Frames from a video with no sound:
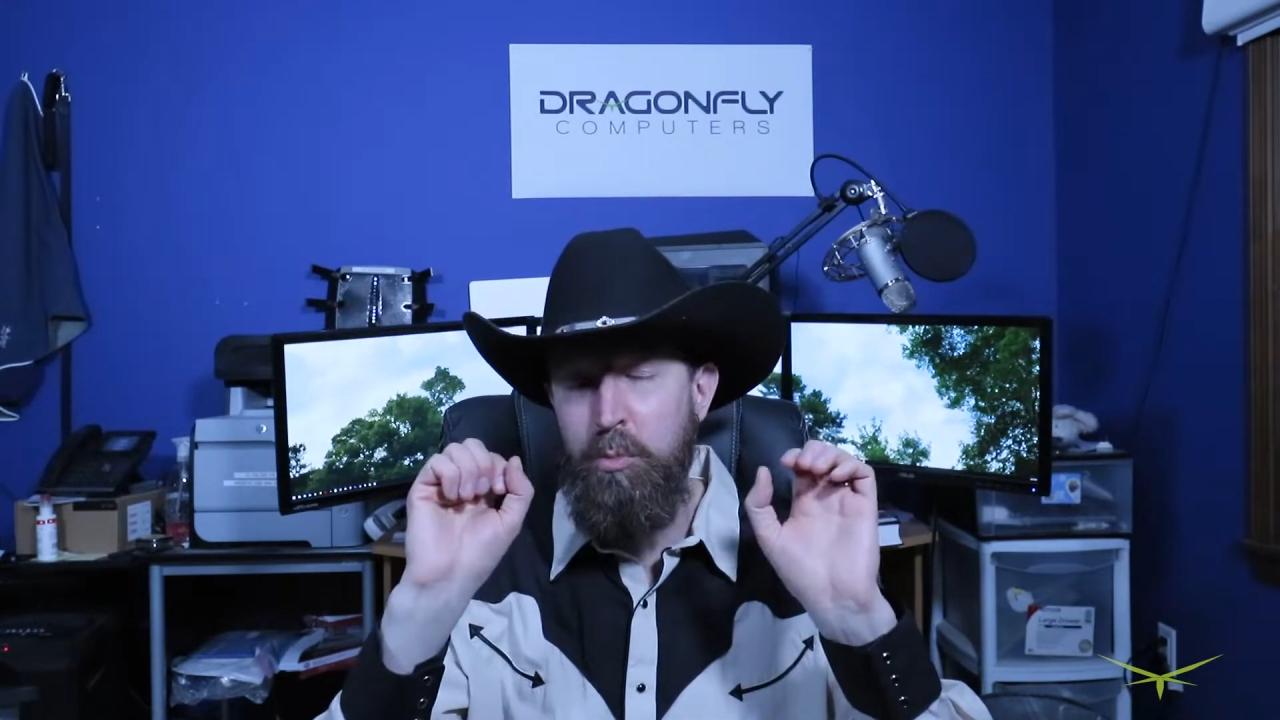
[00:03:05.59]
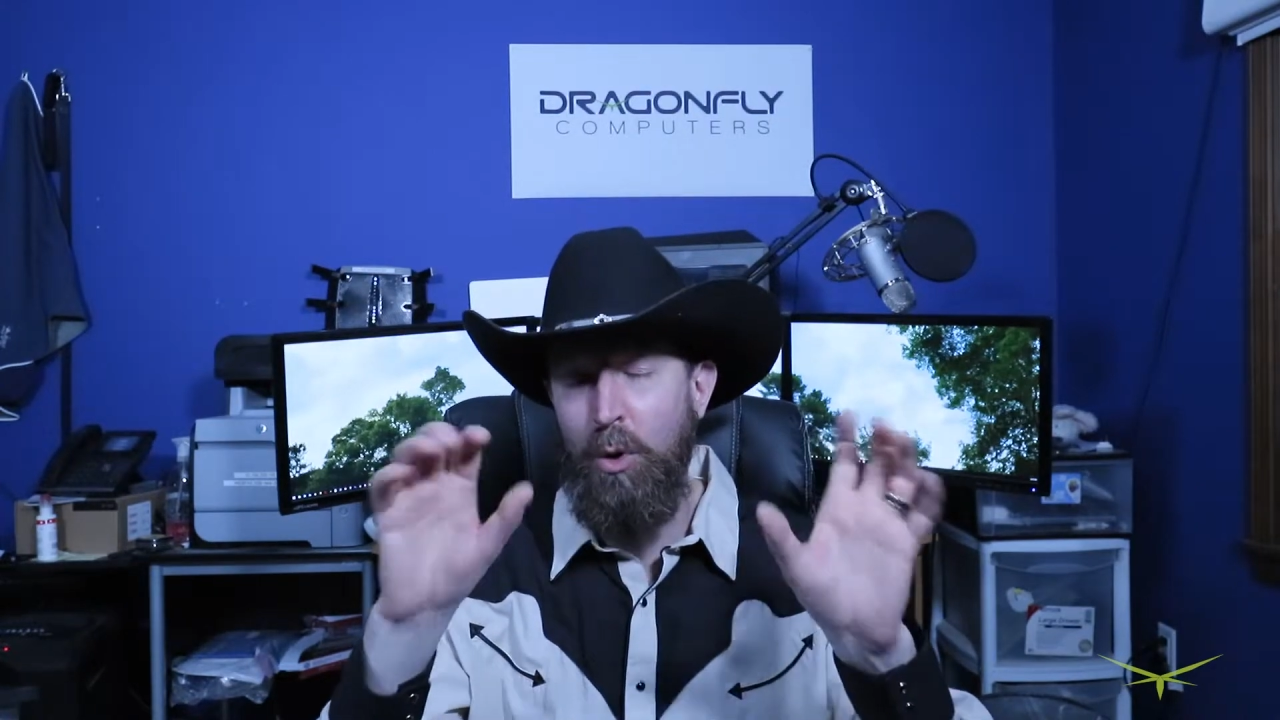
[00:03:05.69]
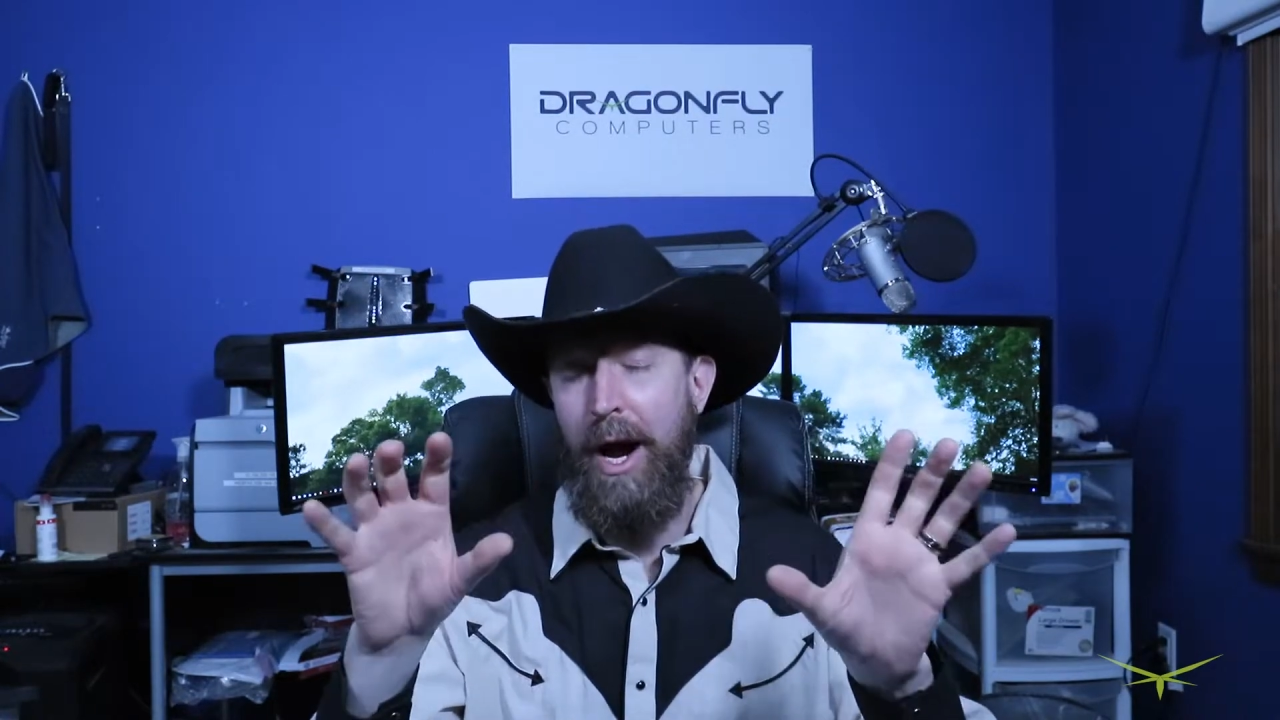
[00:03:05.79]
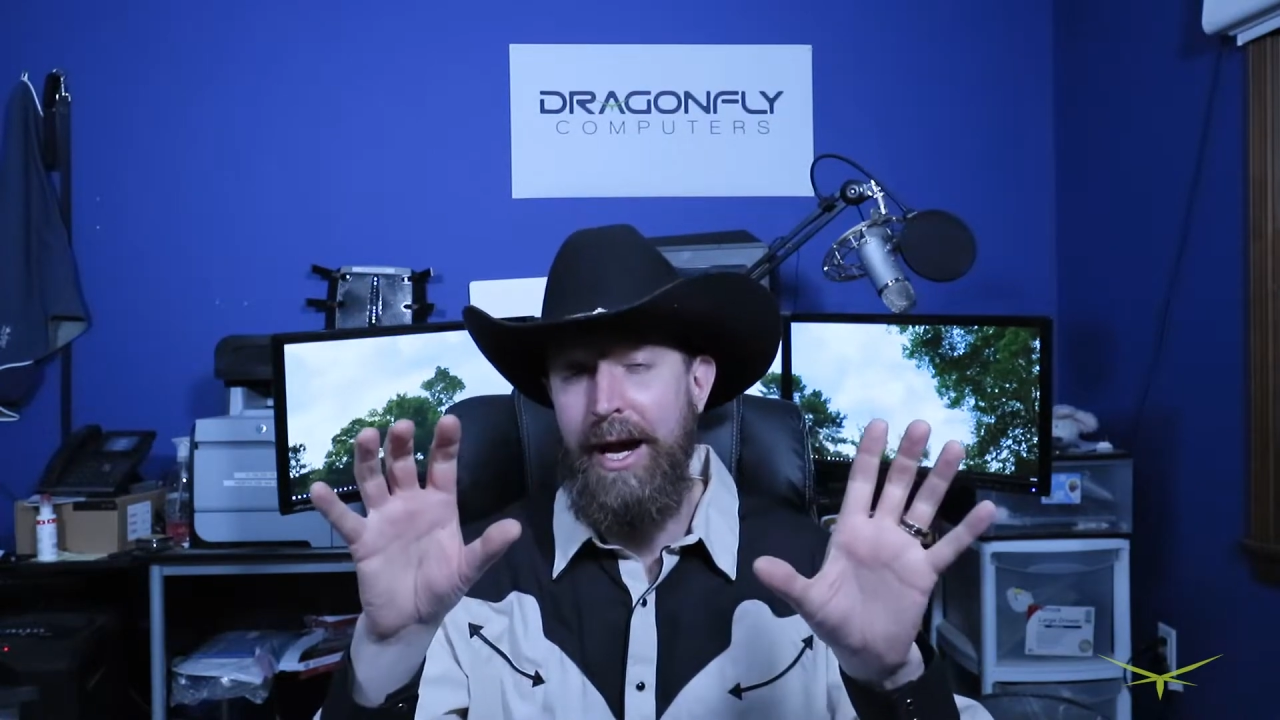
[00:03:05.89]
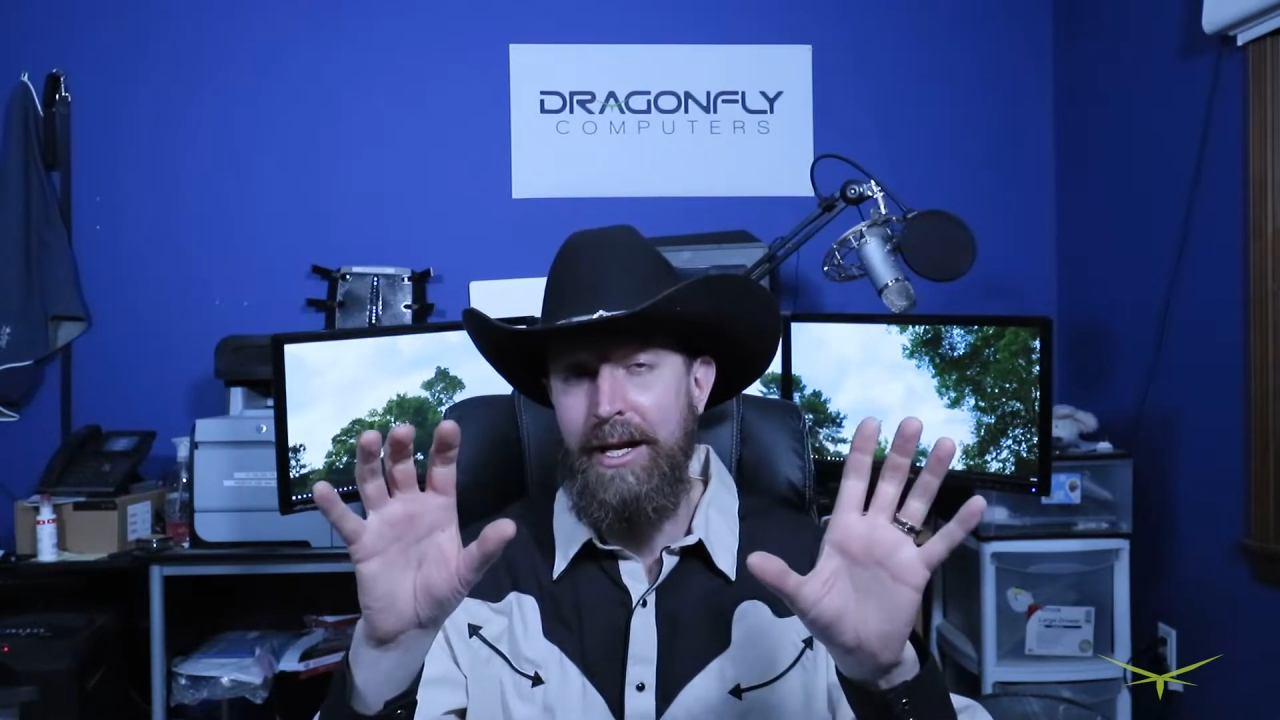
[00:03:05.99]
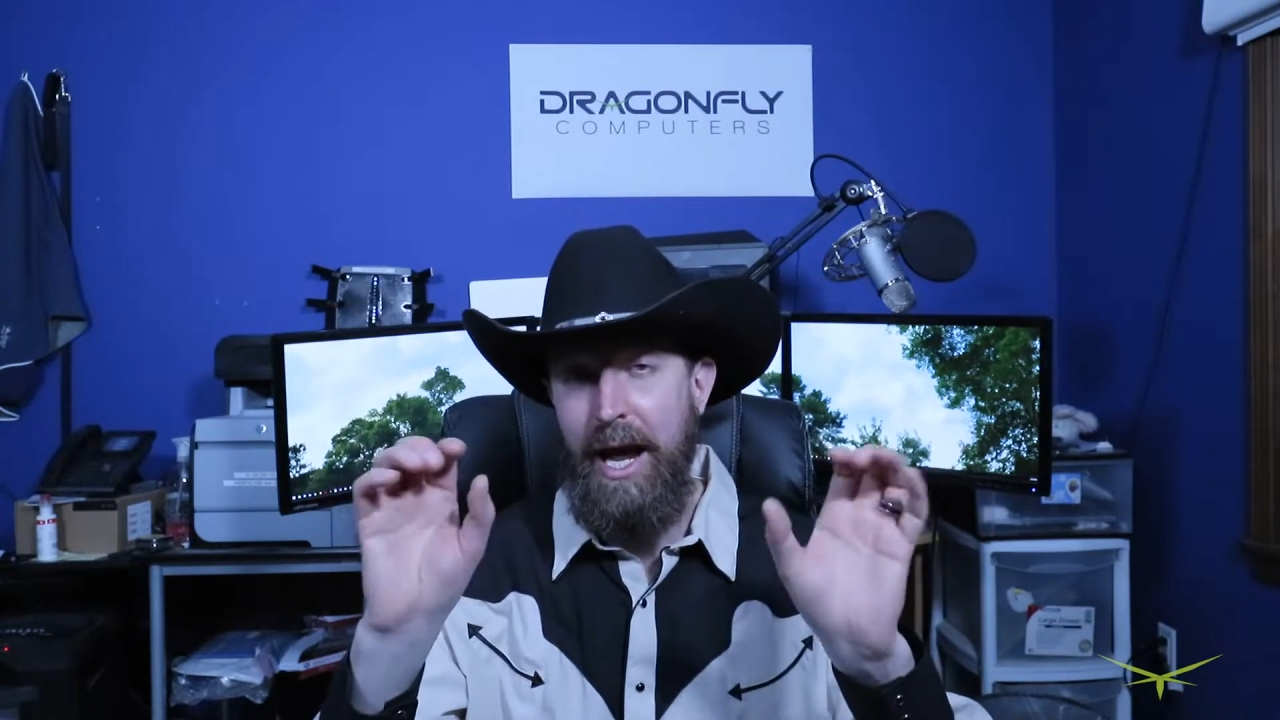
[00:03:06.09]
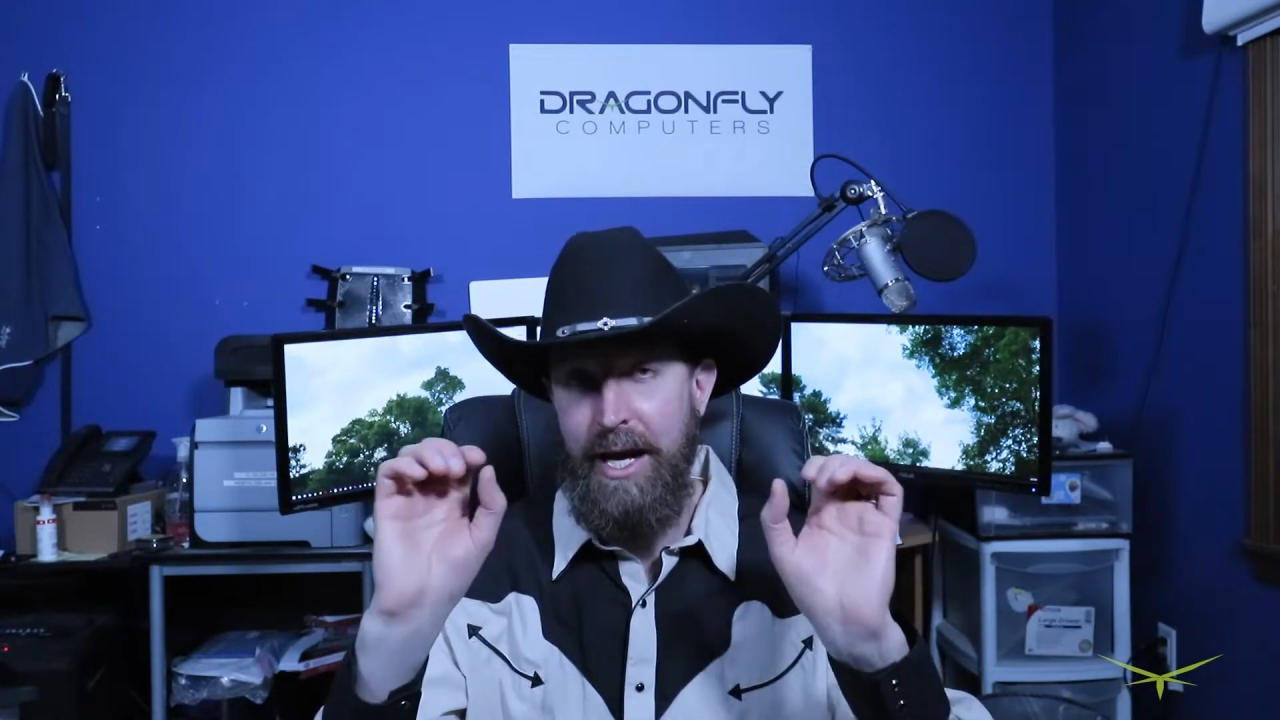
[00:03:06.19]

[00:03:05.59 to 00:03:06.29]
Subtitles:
bright